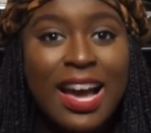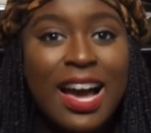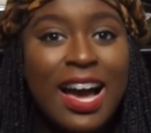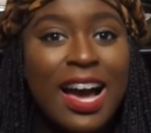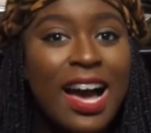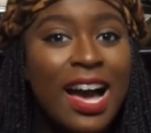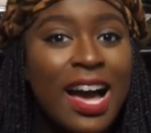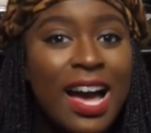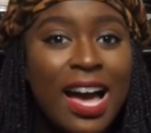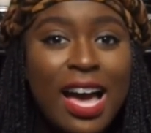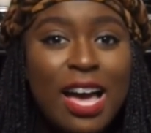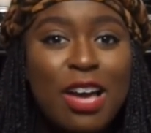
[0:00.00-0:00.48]

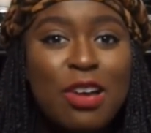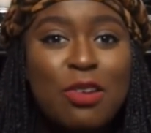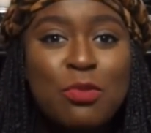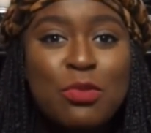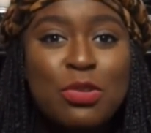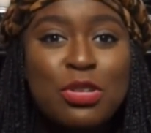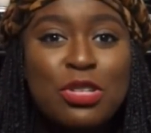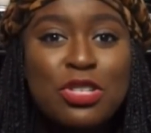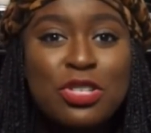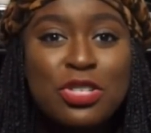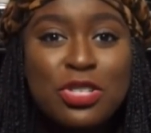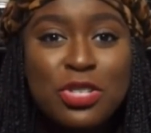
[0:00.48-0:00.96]
I
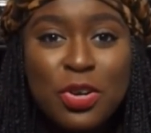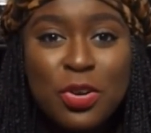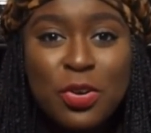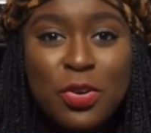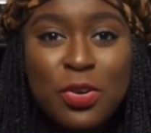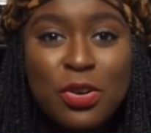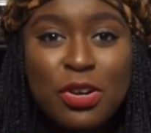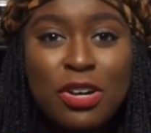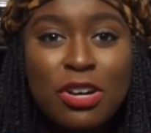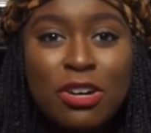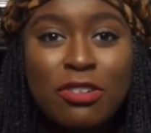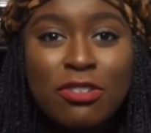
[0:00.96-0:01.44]
was
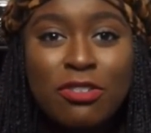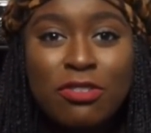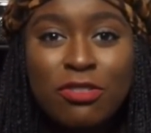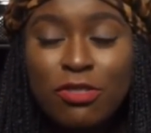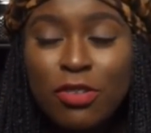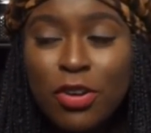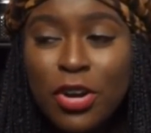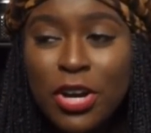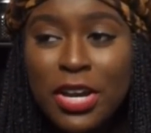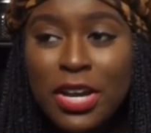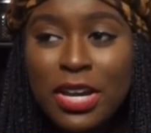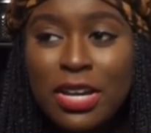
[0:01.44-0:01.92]
so
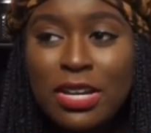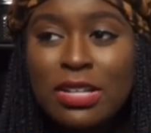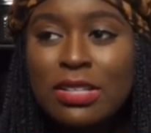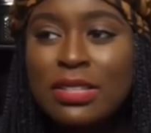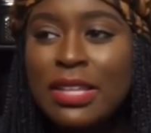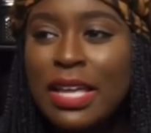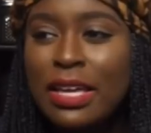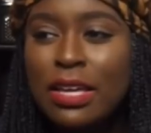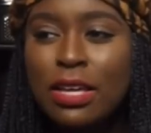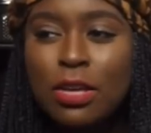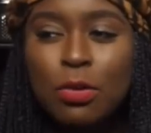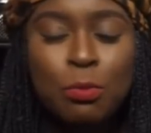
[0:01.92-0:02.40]
afraid,
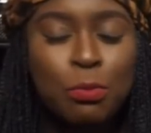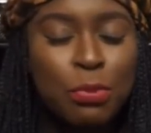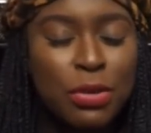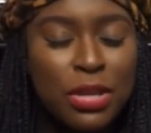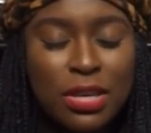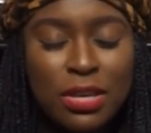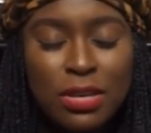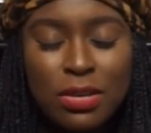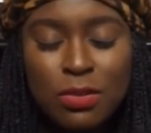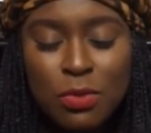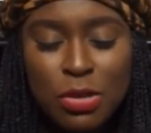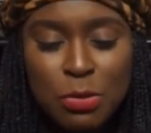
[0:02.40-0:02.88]
like
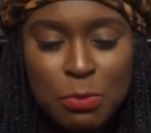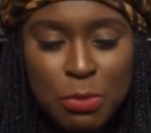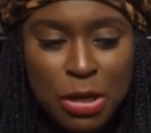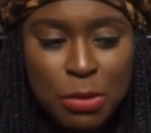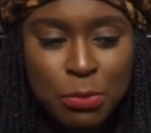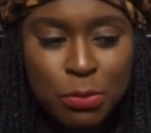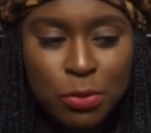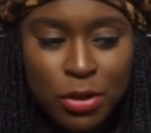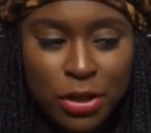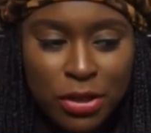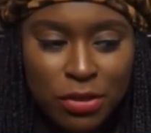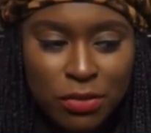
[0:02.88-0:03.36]
being with my
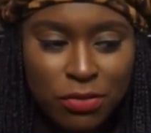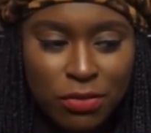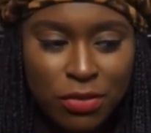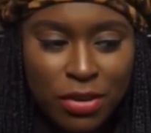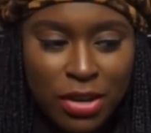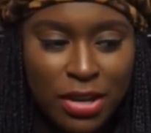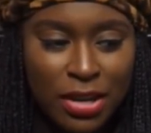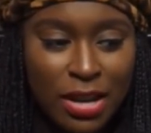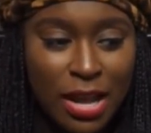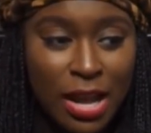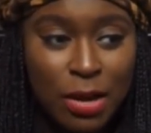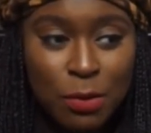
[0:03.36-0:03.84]

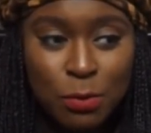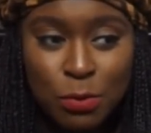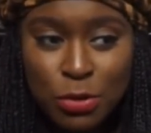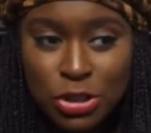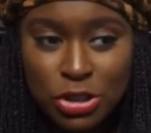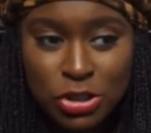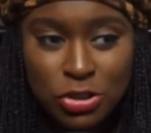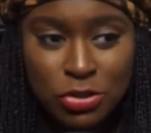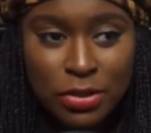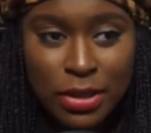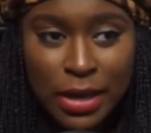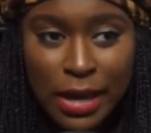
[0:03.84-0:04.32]
boyfriend, I
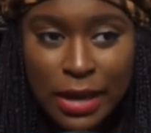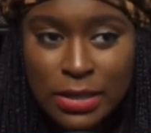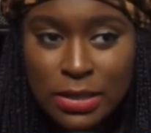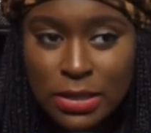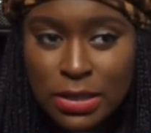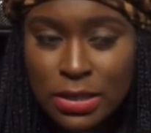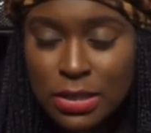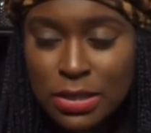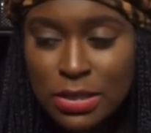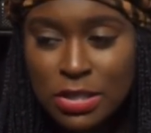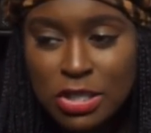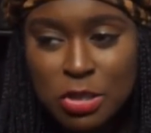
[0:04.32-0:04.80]
wish you guys
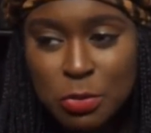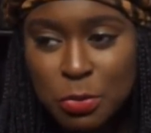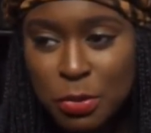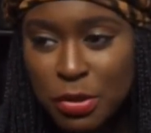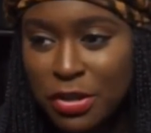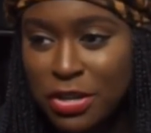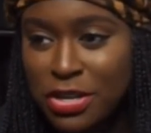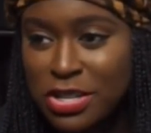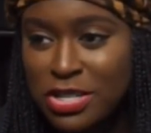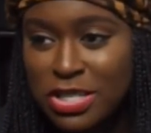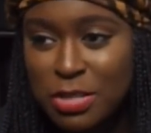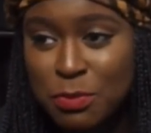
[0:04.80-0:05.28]
could
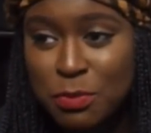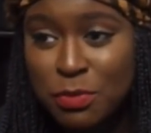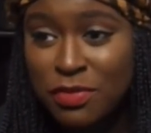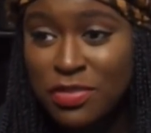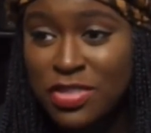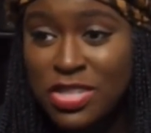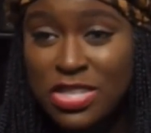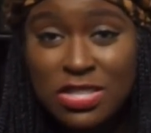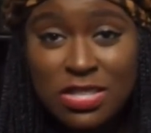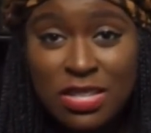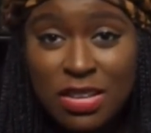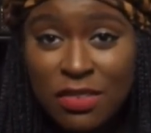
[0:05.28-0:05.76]
experience some of
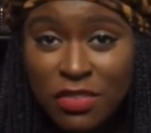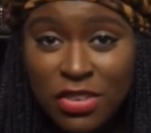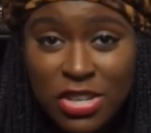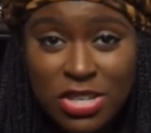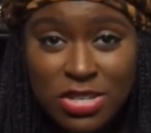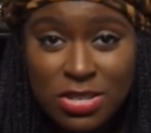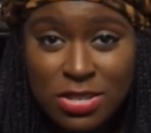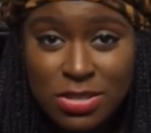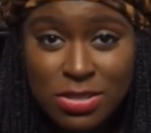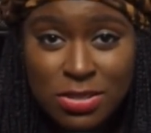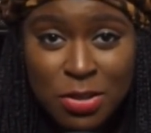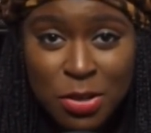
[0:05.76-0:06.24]
the stuff he
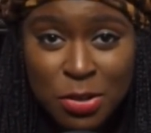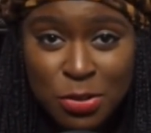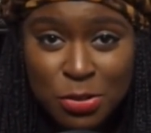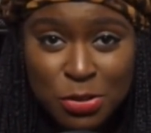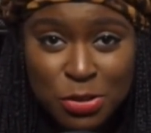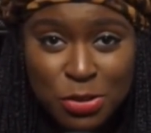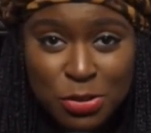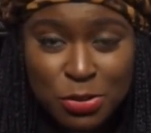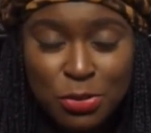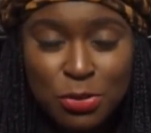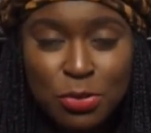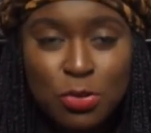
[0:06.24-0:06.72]
just
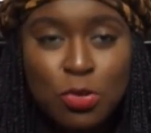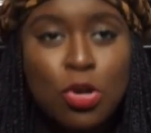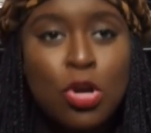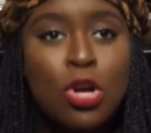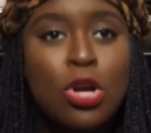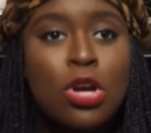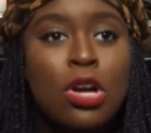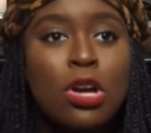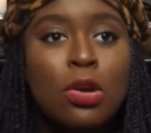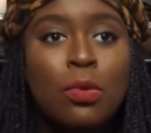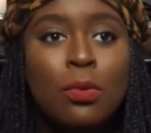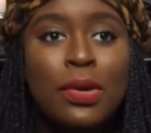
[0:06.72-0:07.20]
goes through
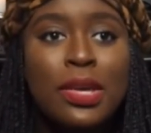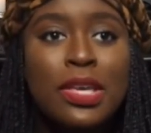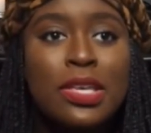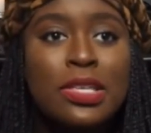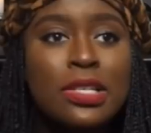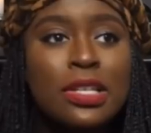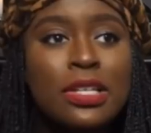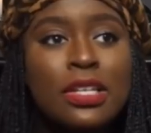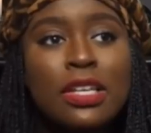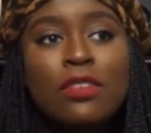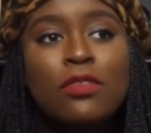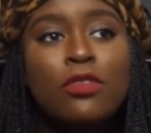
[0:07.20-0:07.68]
when he's
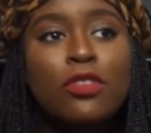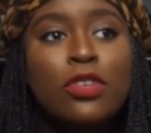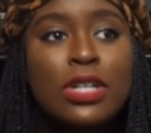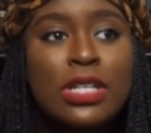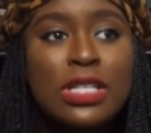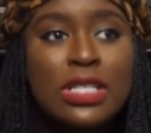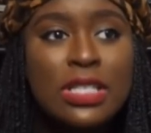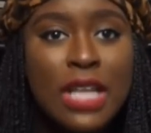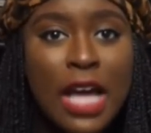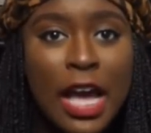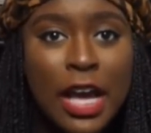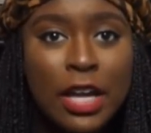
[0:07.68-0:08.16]
looking for a
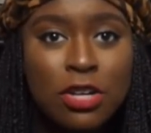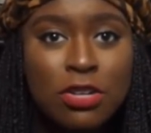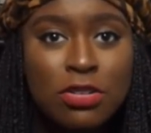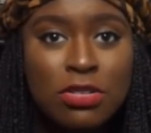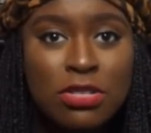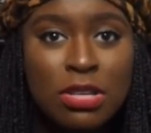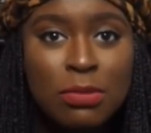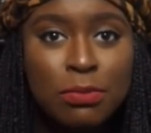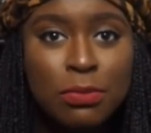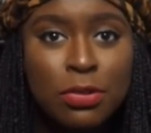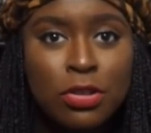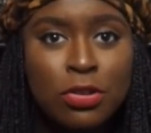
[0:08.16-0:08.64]
sign or
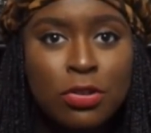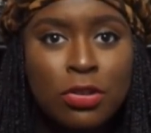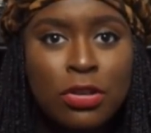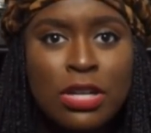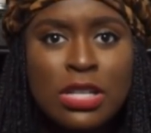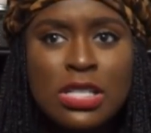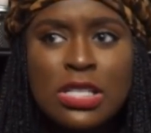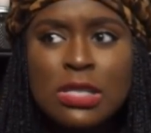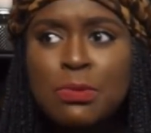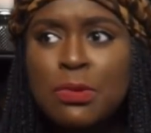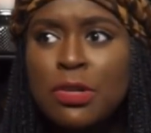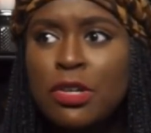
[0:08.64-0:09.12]
something or
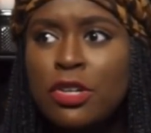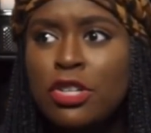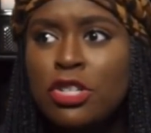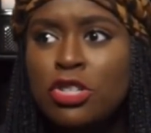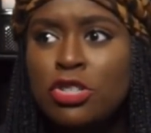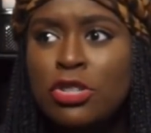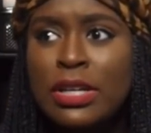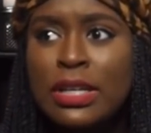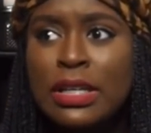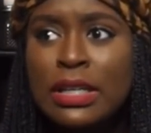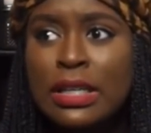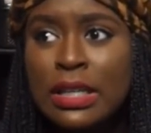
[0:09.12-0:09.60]
a spirit
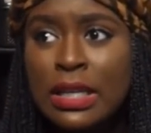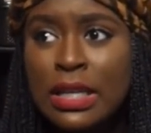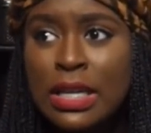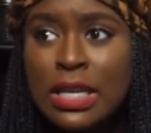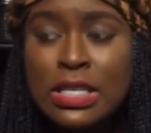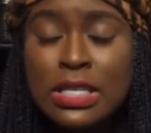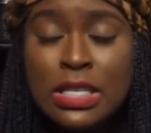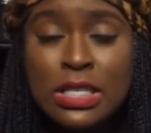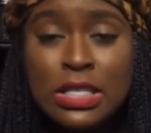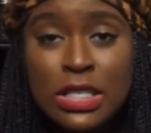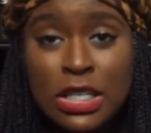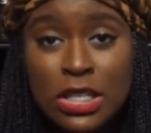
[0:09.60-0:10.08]
trying to get
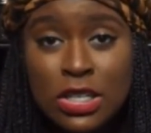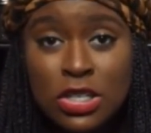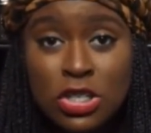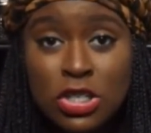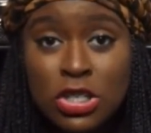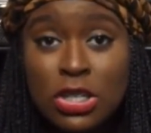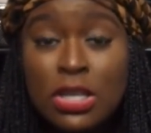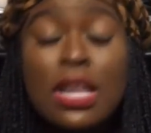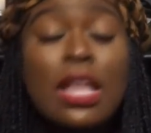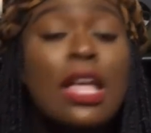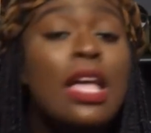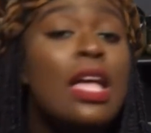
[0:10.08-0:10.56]
his
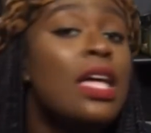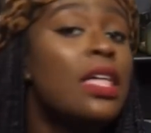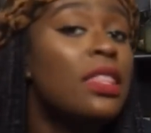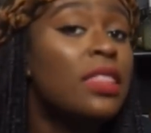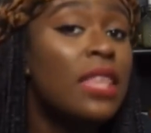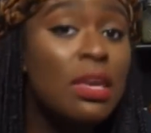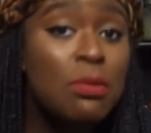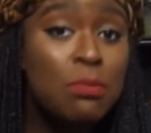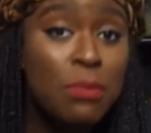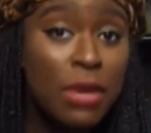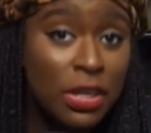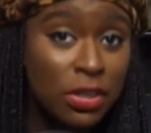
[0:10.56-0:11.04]
attention.
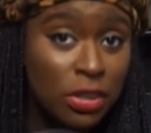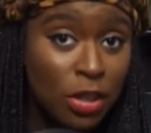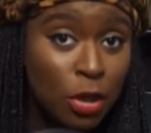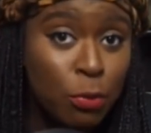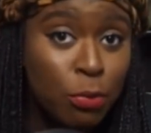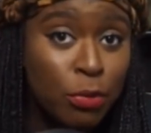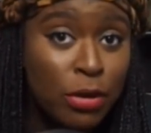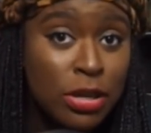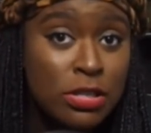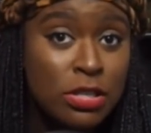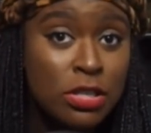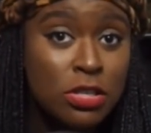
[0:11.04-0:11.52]
They make their
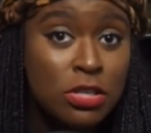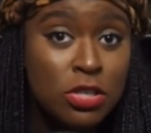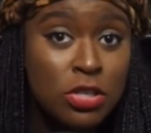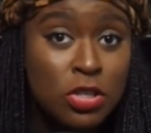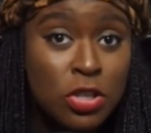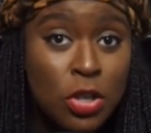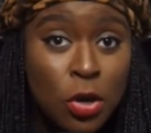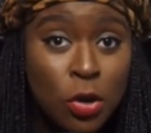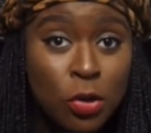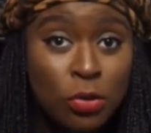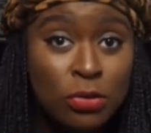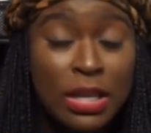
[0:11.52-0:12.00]
presence
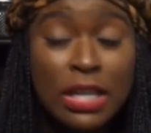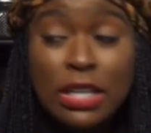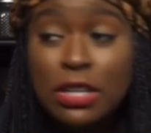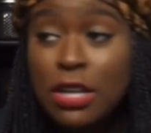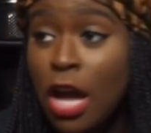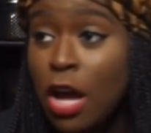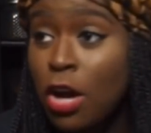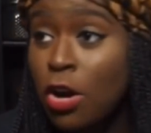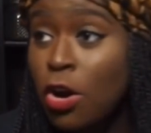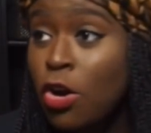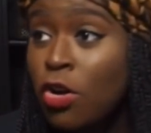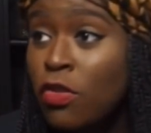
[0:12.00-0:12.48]
known. They
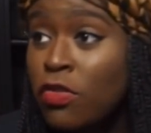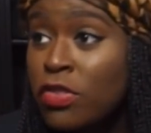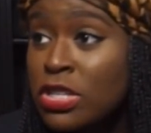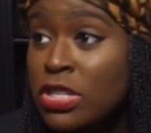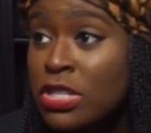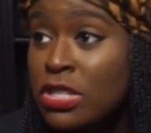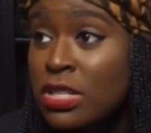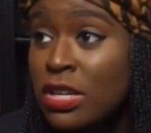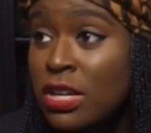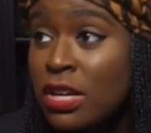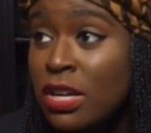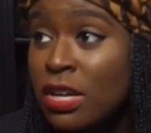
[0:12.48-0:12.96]
knock over
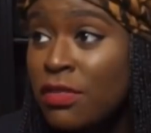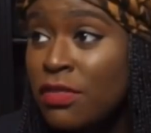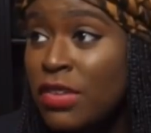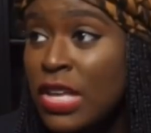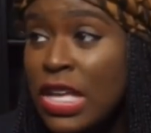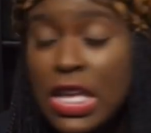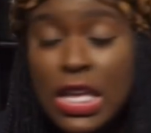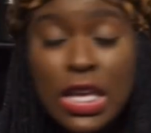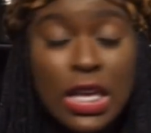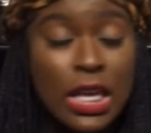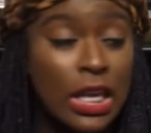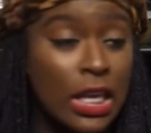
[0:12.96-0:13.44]
stuff
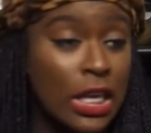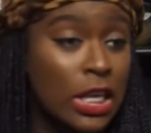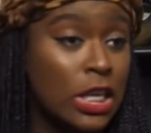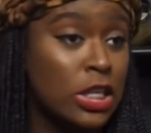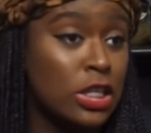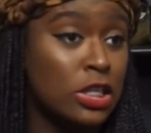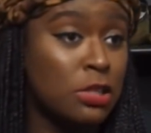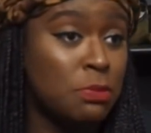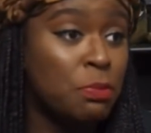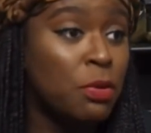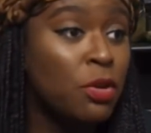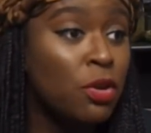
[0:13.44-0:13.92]
and
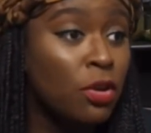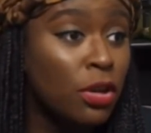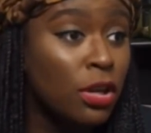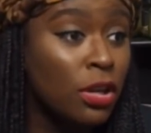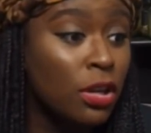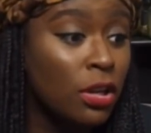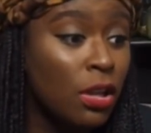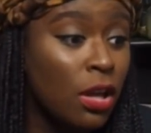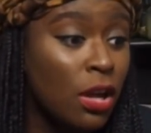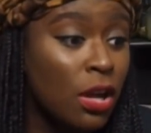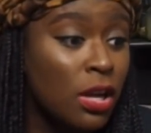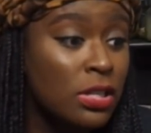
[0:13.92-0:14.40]
his spirit
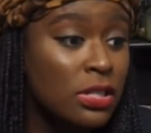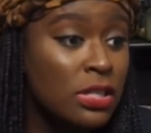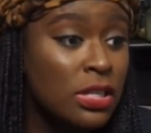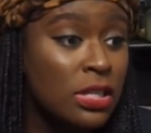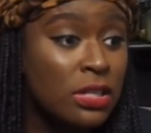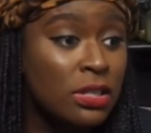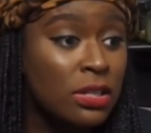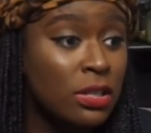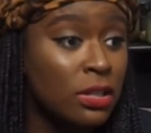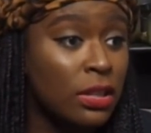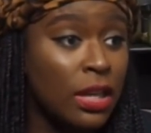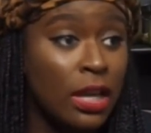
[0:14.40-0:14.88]

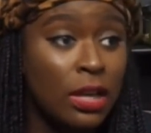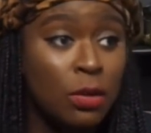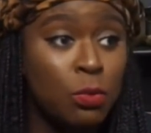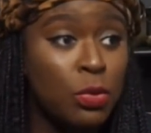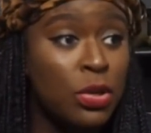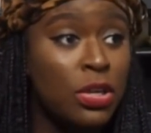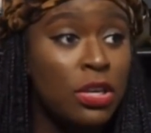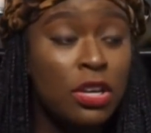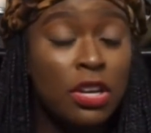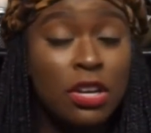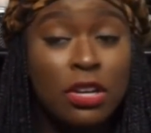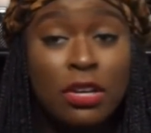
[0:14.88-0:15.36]
closet that like
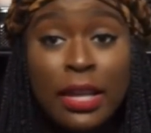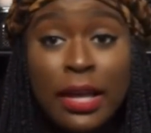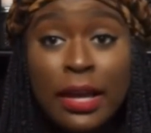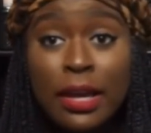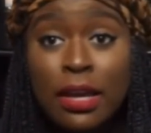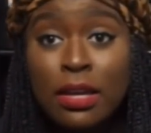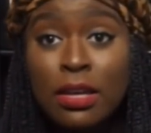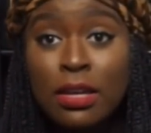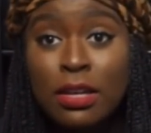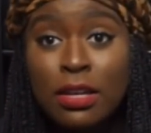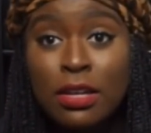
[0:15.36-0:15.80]
we hear like